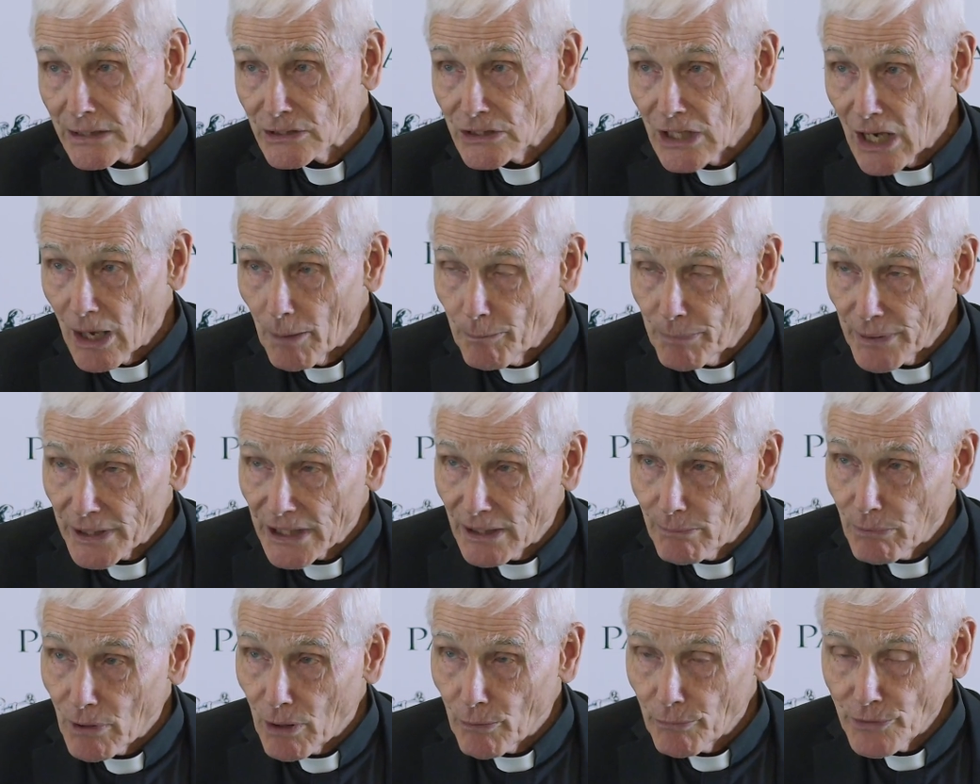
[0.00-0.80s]

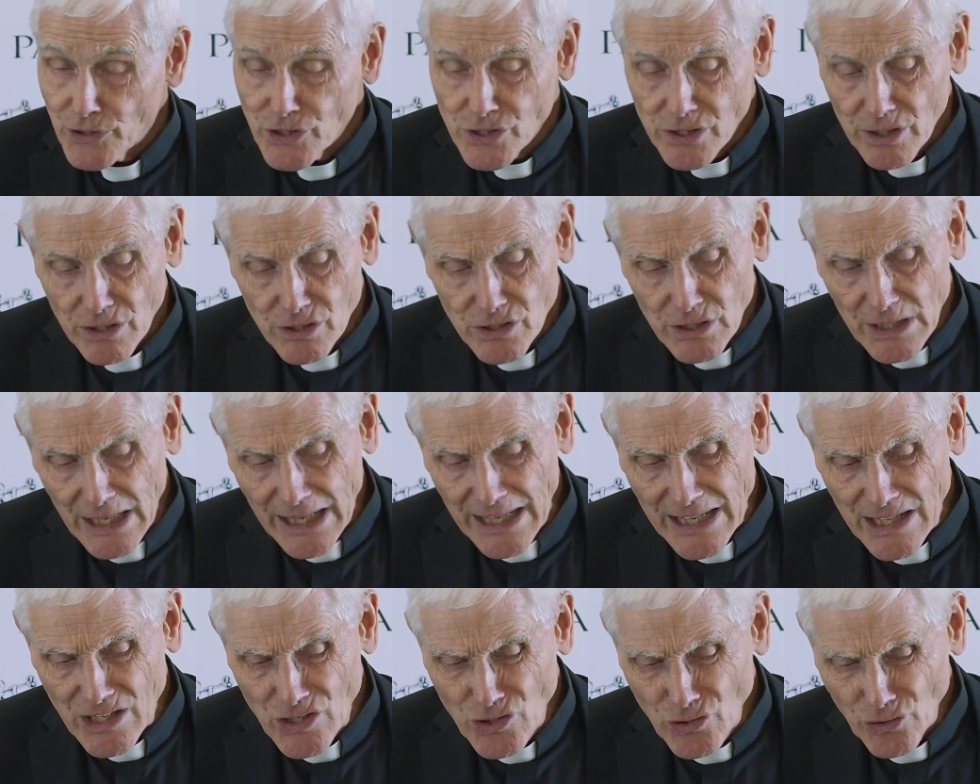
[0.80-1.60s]
topic about which there's
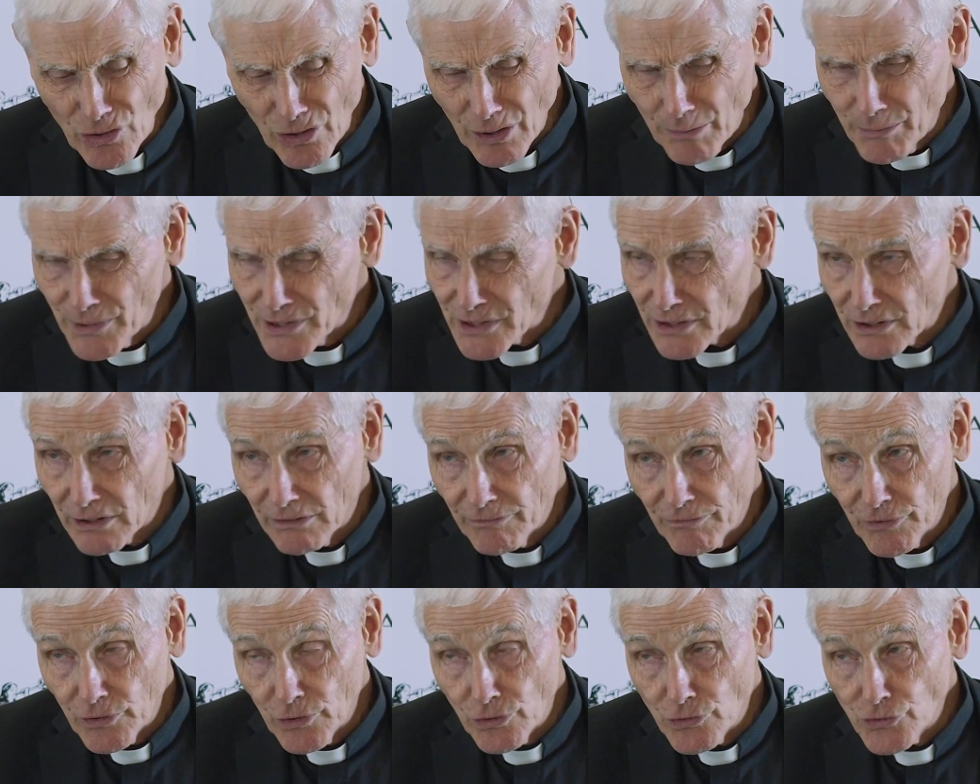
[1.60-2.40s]
enormous
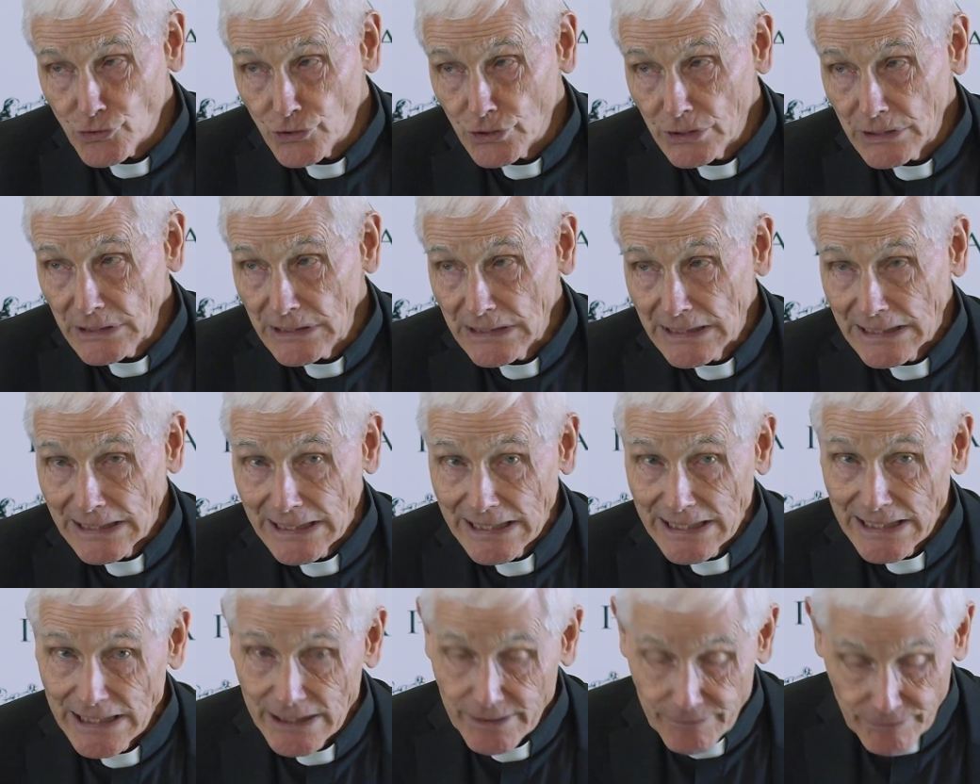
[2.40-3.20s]
confusion
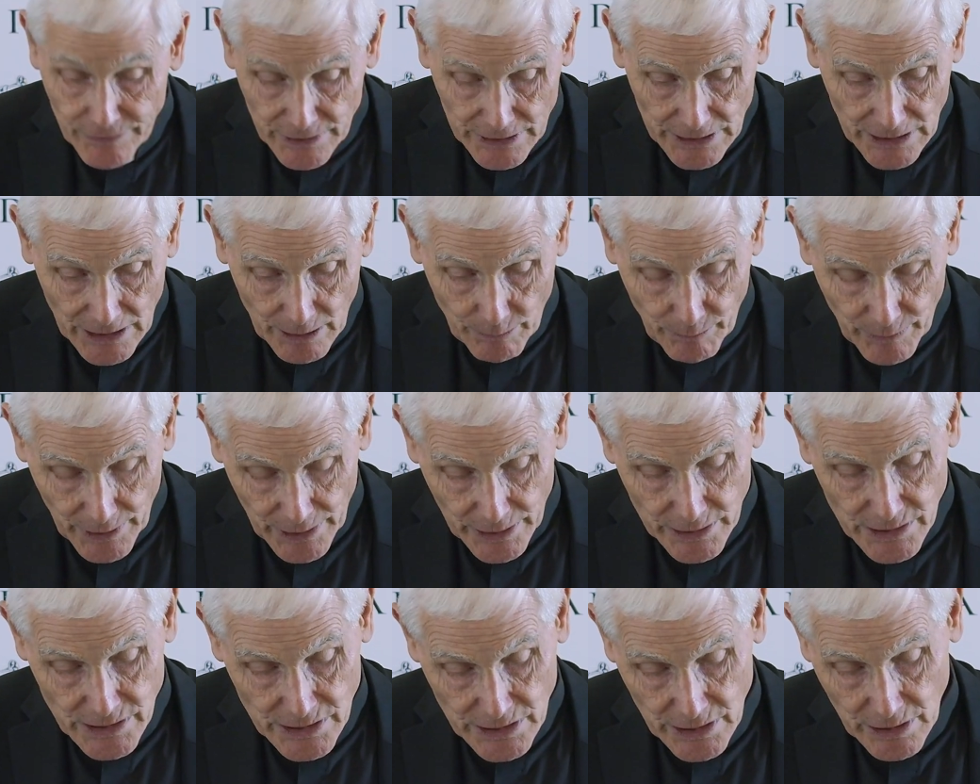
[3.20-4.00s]
even
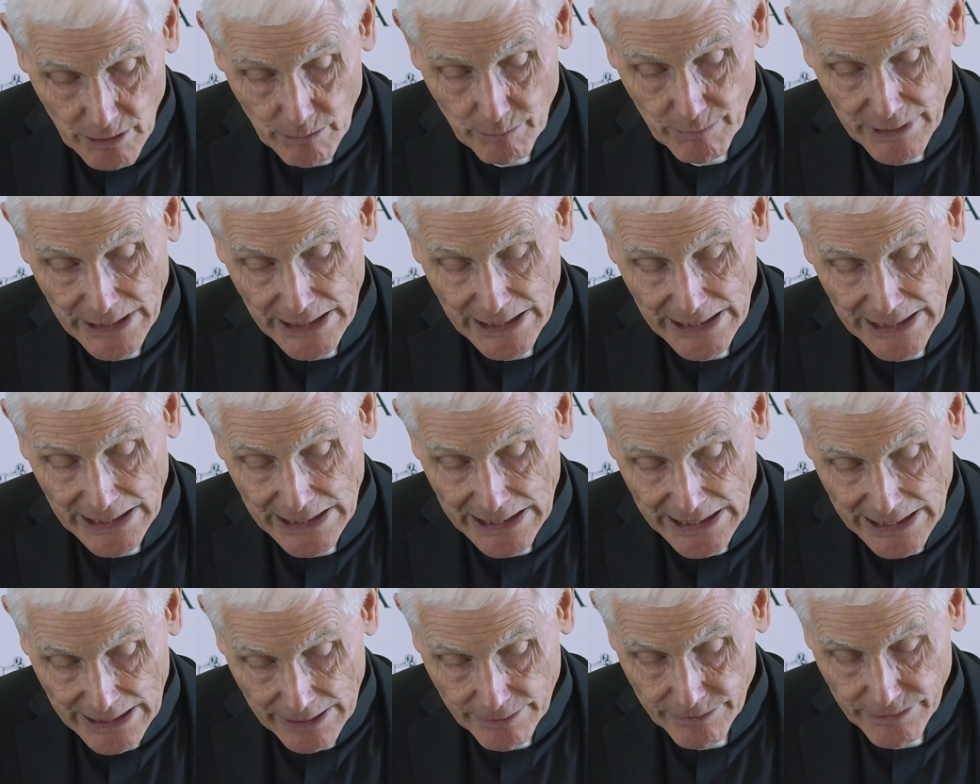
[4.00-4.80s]
amongst many
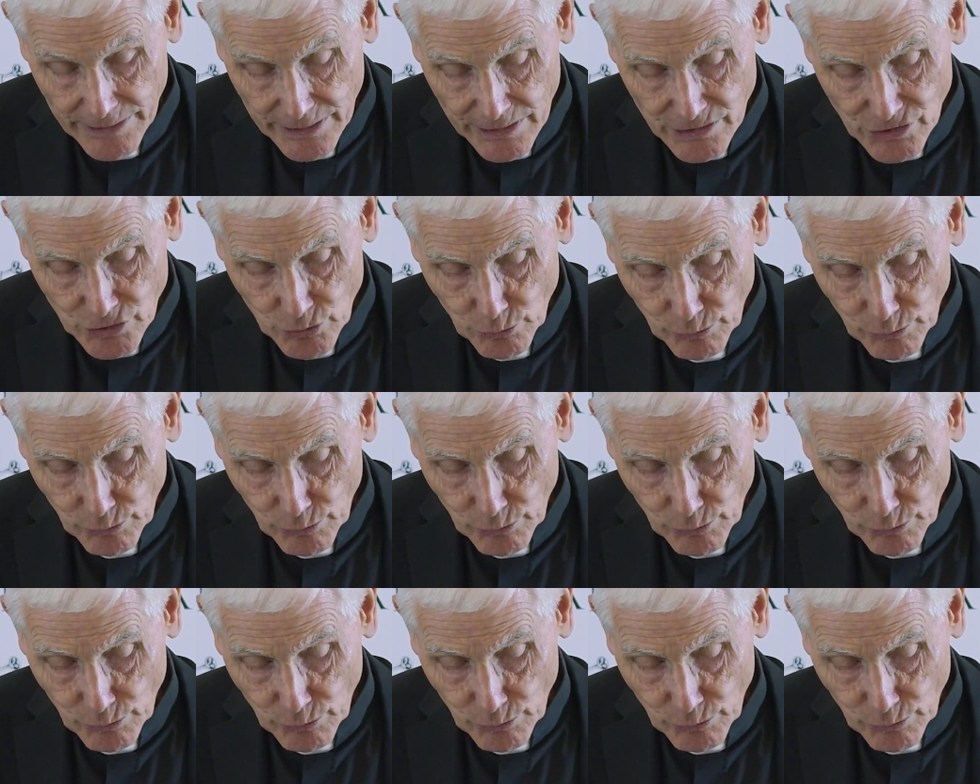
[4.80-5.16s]
Catholics.